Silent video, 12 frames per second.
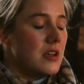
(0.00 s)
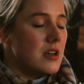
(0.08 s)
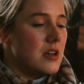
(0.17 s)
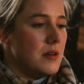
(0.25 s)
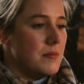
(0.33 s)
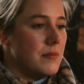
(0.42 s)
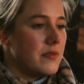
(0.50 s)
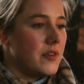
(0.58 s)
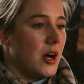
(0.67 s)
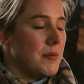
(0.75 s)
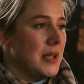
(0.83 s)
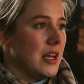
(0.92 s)
um,
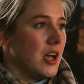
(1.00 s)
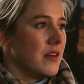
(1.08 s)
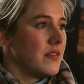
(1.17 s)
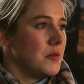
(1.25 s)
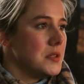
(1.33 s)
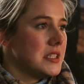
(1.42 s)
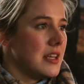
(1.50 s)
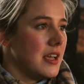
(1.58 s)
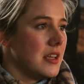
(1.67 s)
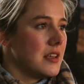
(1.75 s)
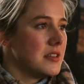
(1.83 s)
farm in life, I would say,